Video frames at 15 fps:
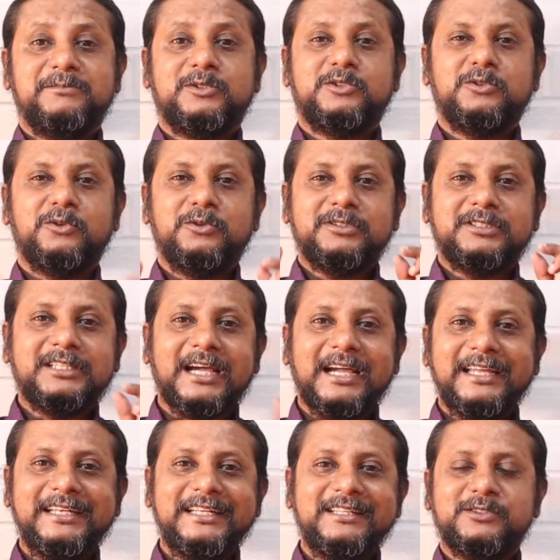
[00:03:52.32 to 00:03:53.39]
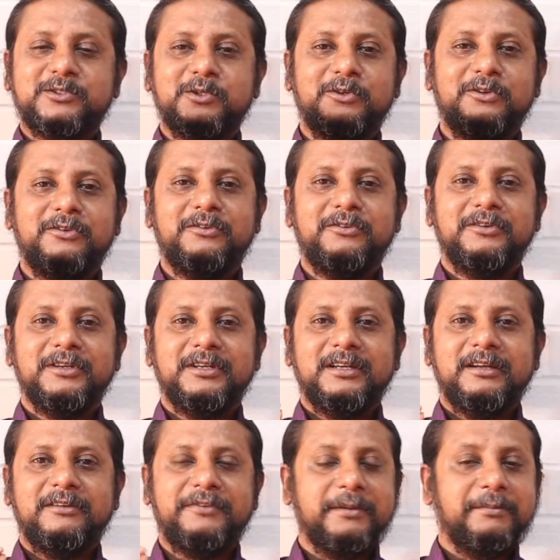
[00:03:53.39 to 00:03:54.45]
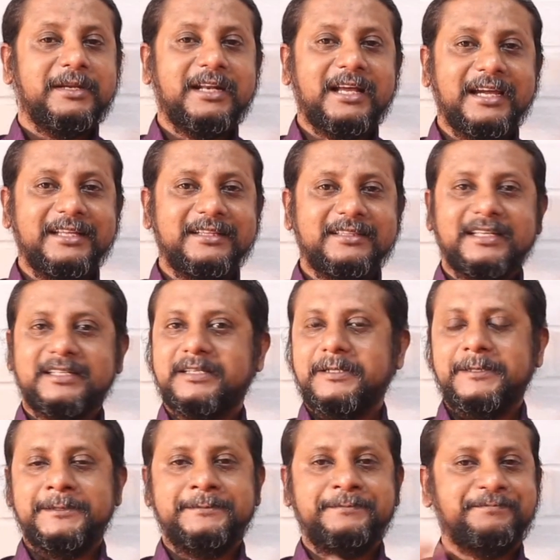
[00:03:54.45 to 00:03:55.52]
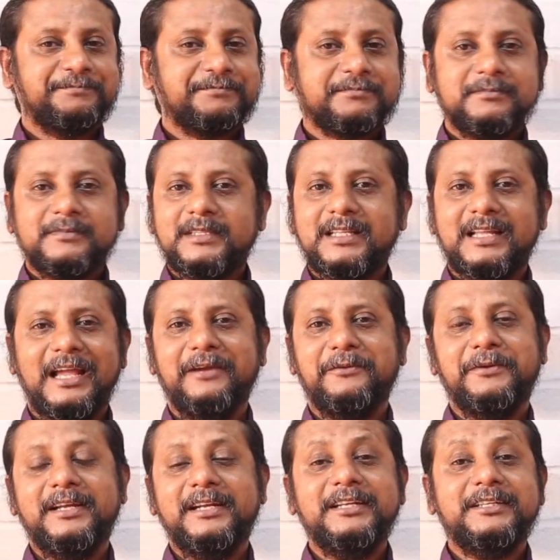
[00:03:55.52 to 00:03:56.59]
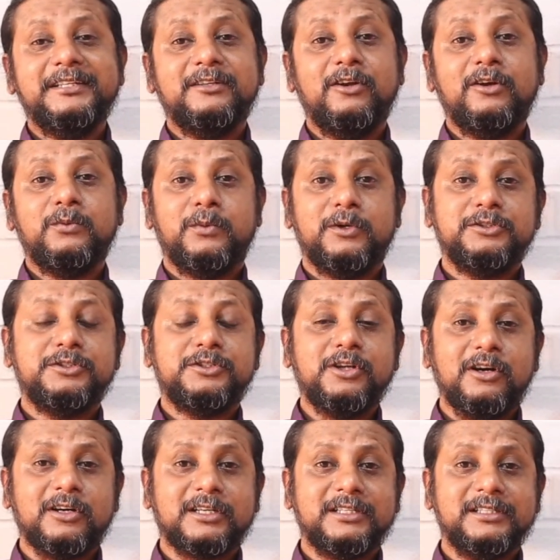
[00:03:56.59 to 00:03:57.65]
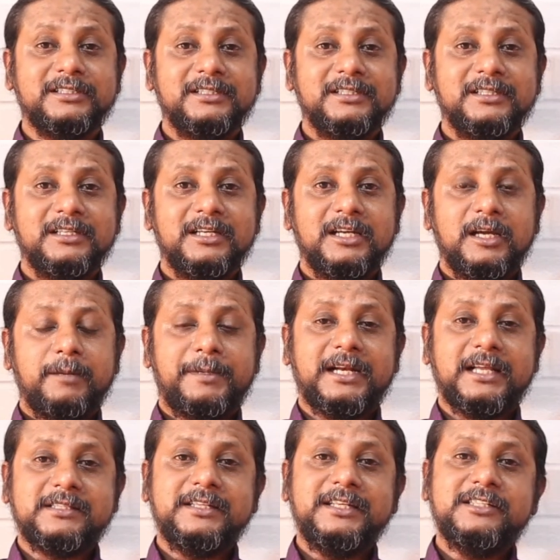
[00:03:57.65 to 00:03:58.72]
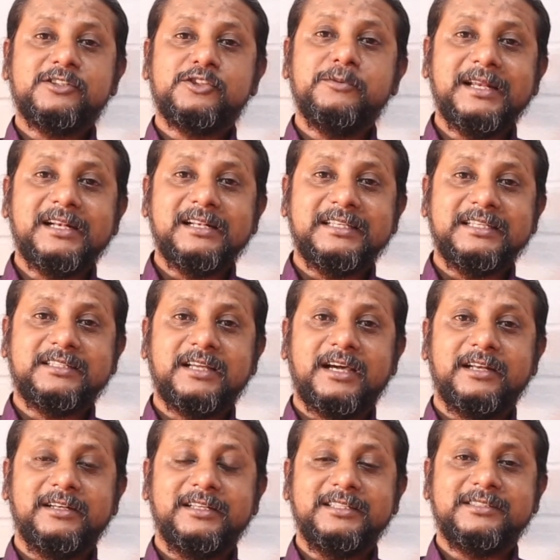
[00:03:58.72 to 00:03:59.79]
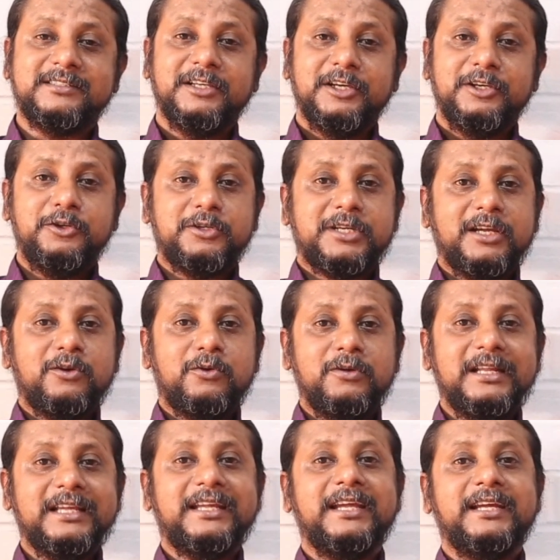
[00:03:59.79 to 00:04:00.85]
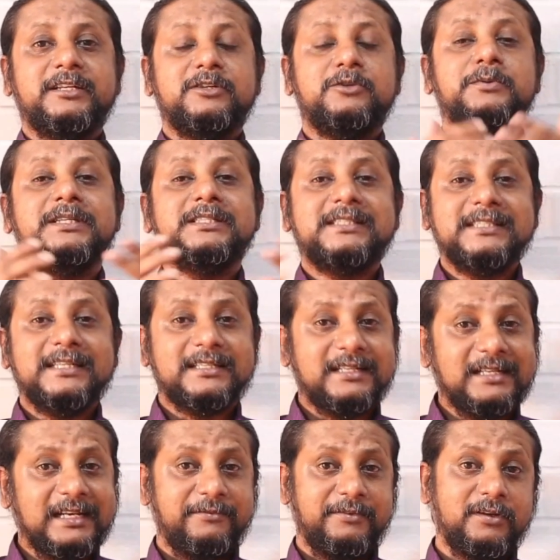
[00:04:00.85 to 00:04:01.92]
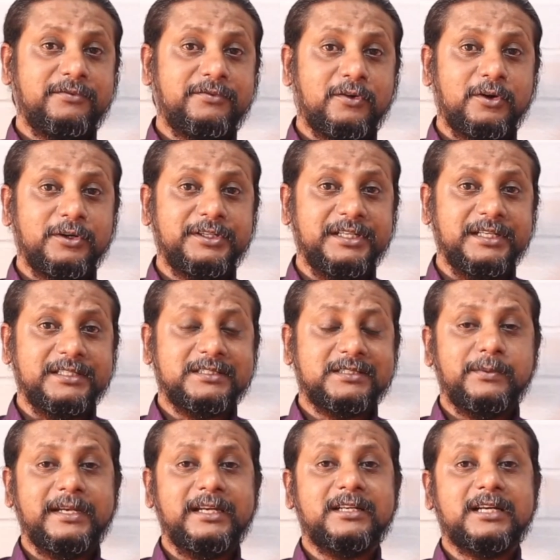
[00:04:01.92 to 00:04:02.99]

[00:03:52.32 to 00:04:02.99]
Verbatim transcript: so tiny, so feminine, that I really did not want to talk. But as an instrumental guitarist, you can only cater to a certain level of audience when